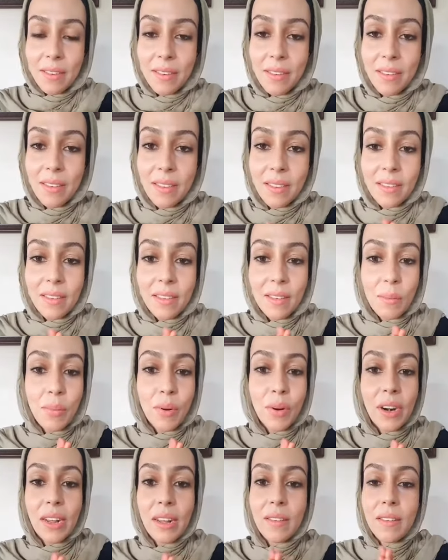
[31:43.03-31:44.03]
this. This is
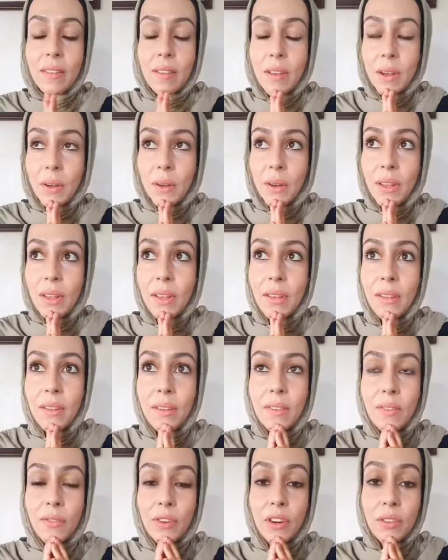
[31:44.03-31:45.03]
important. So
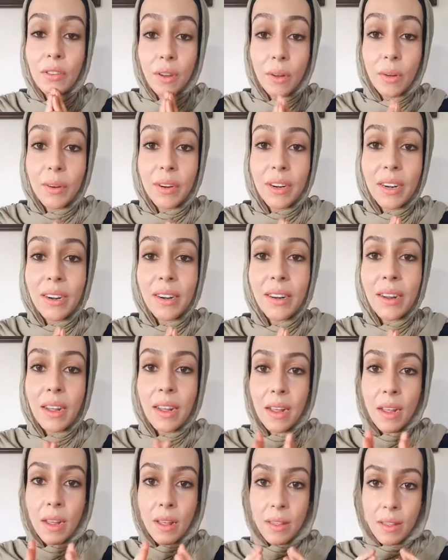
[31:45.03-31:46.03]
for toner,
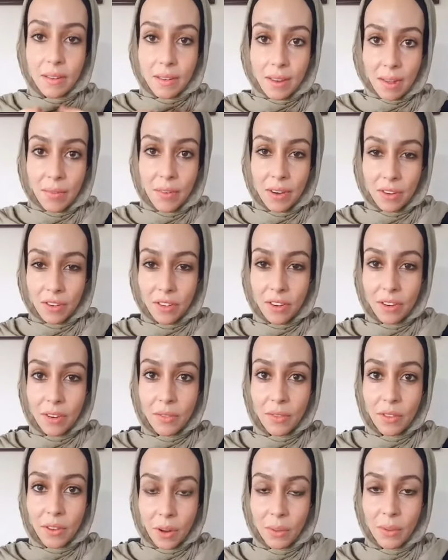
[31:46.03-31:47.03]
the definition
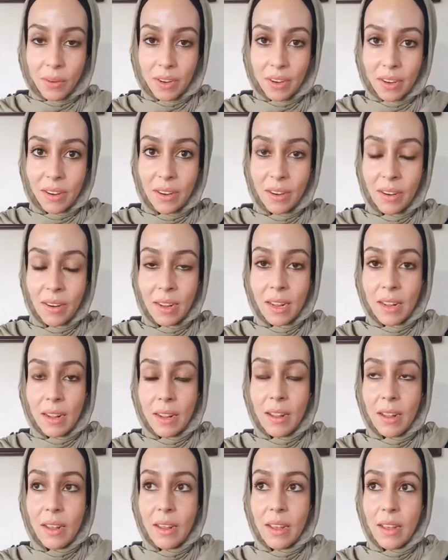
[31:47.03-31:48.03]
of toner
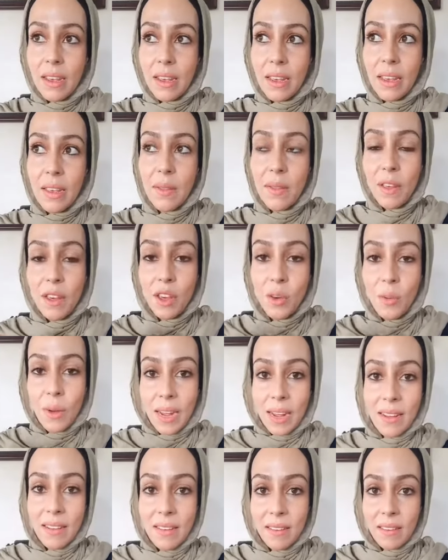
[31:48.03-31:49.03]
in the
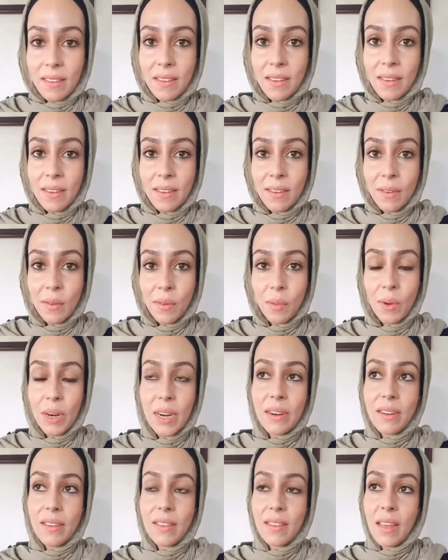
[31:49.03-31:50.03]
US,
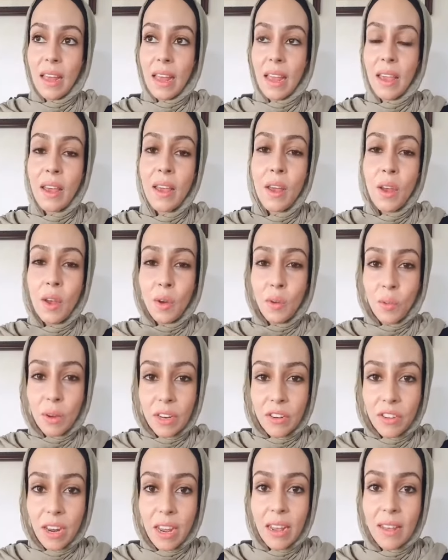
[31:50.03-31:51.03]
where it's like
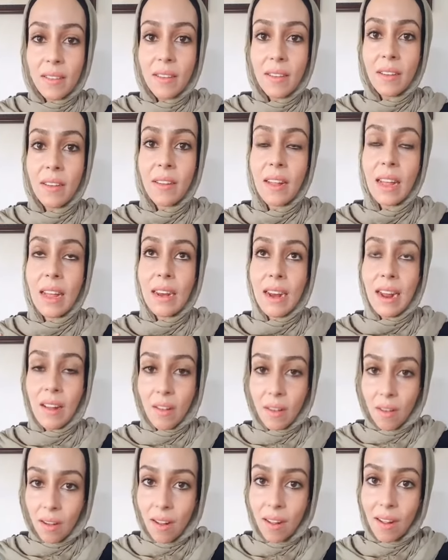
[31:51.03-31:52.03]
witch hazel and
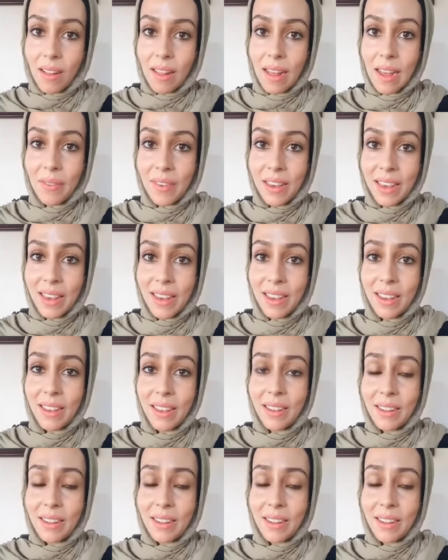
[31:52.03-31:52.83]
alcohol heavy,